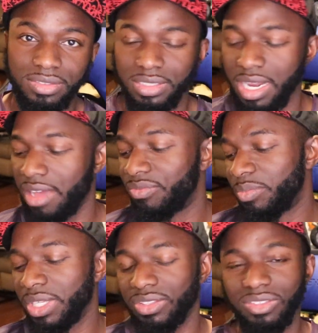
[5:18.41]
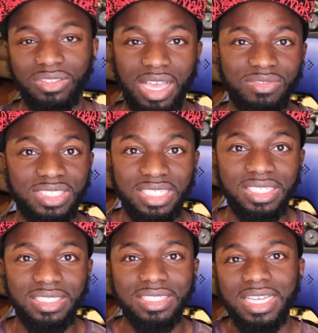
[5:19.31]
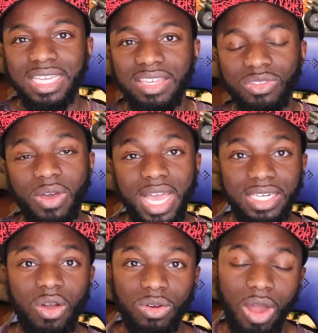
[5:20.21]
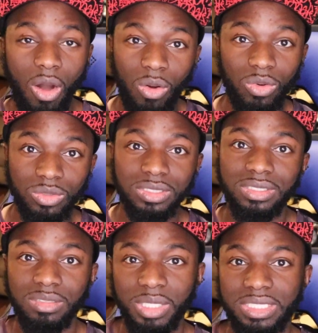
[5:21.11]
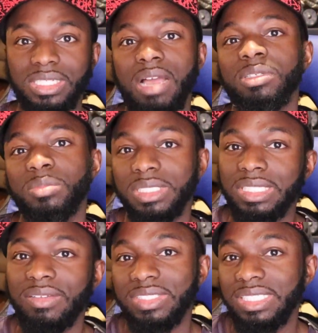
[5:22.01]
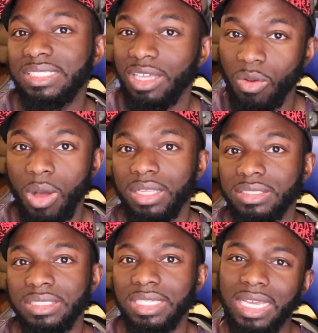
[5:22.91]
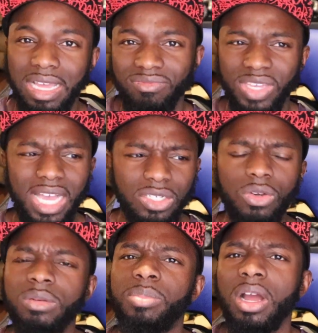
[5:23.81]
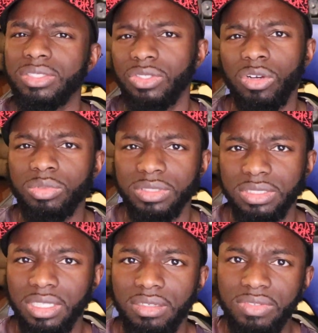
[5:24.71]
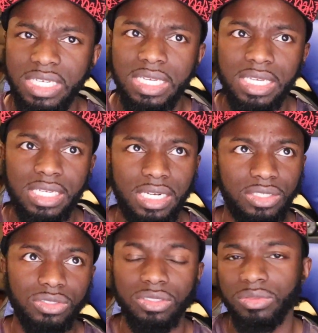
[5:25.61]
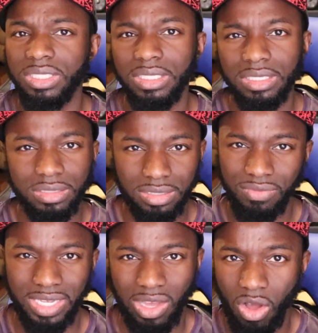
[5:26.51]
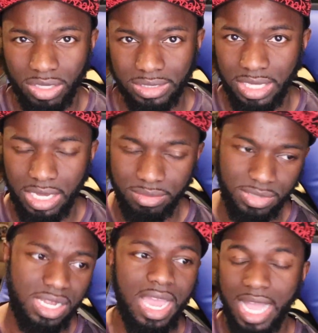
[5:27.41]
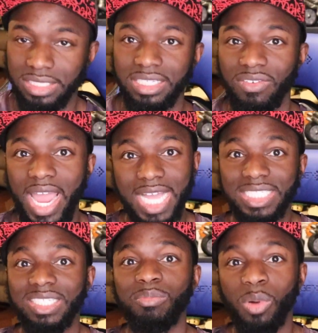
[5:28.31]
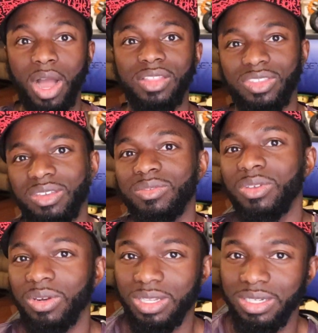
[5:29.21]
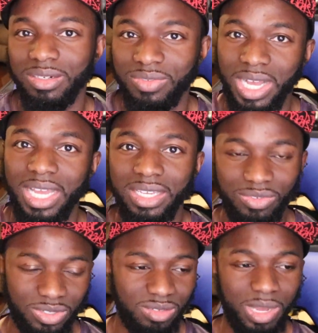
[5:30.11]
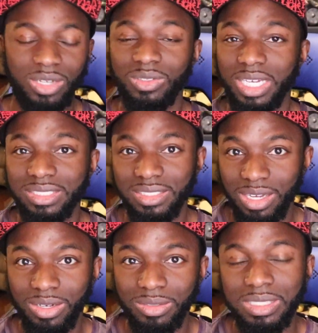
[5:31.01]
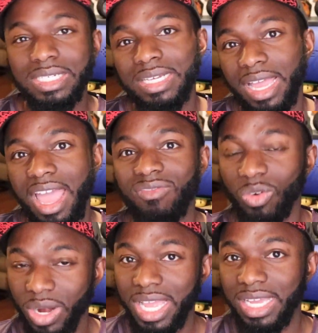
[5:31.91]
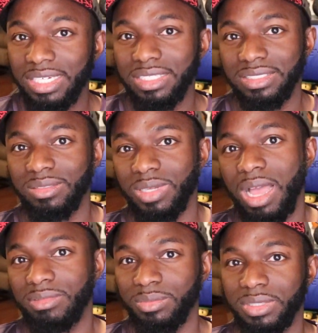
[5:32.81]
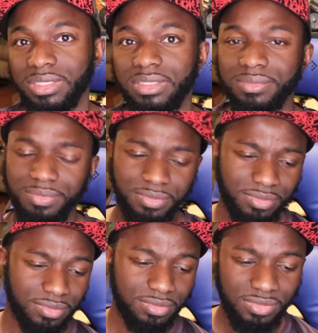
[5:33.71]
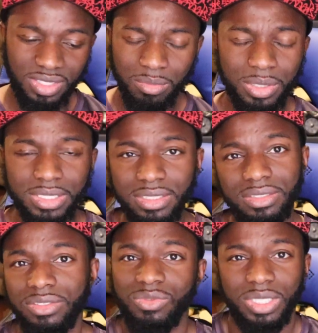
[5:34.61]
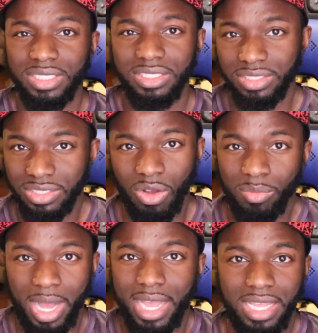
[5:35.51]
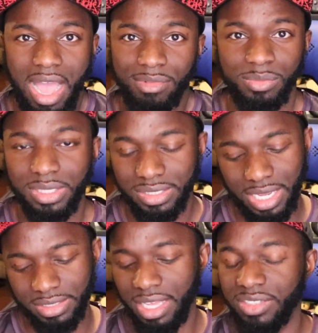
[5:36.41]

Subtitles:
And I've seen, even though I don't own a bunch of comic books, I've seen the quality. Like I go to Barnes and Noble and stuff, and I used to read stuff like all the time. I just never actually bought them. So to clarify for anybody who doesn't know, I've read some comic books, but really just don't buy comic books like that.